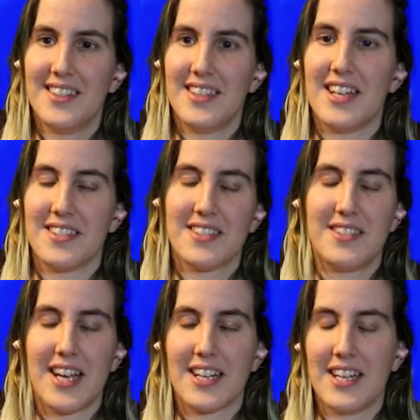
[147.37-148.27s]
That's
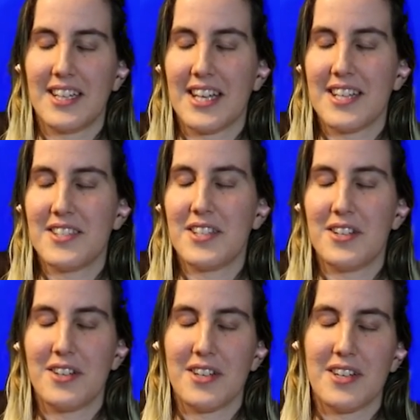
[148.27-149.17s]
technically
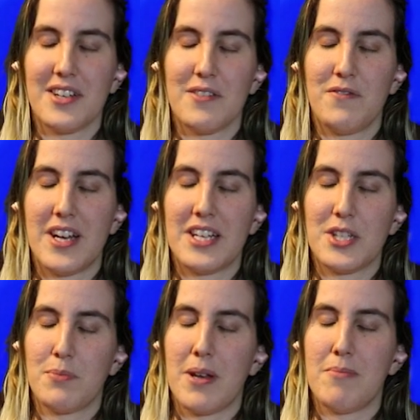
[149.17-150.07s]
considered a
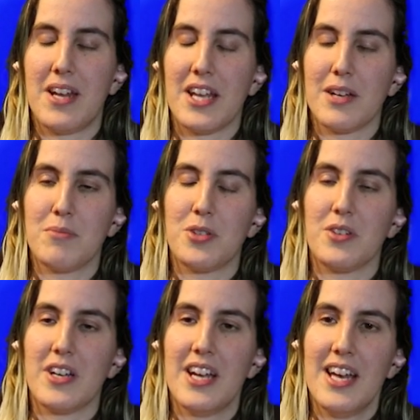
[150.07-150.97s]
fetish by many, I'm
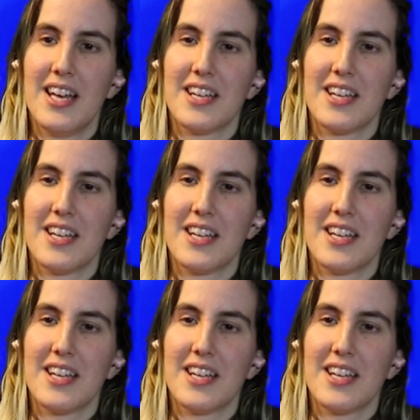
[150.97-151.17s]
sure.